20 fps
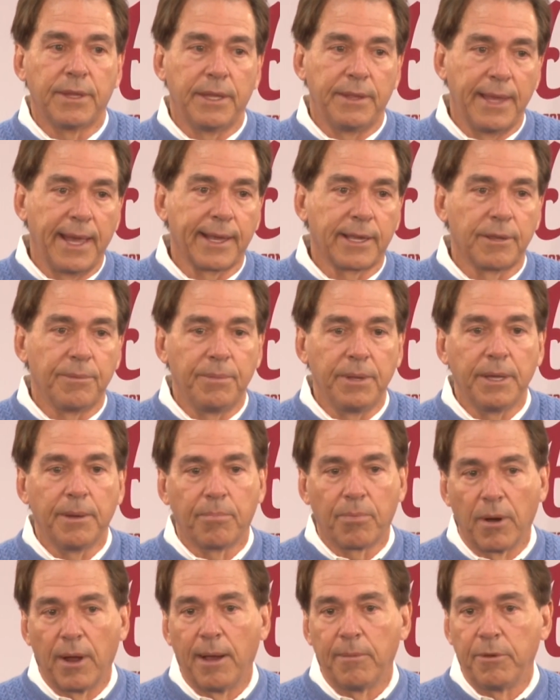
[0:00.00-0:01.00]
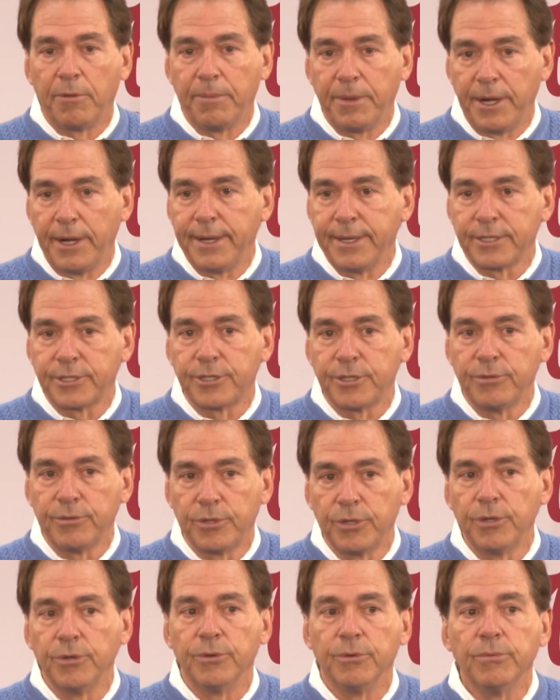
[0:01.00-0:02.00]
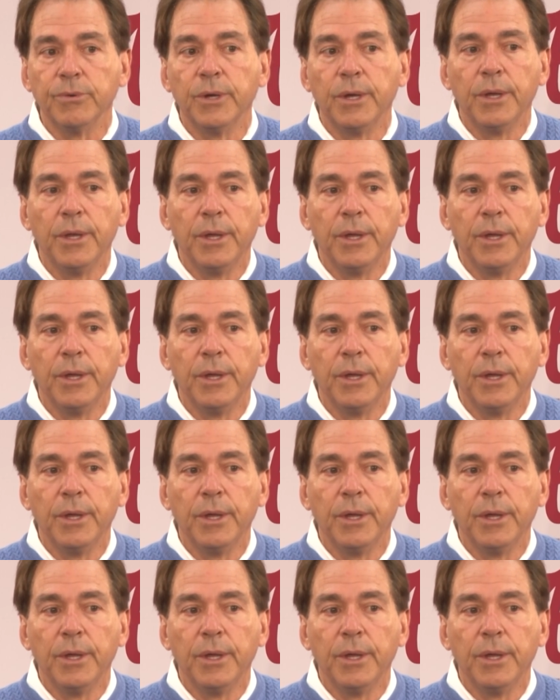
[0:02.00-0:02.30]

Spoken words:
then that could be a problem and an issue too.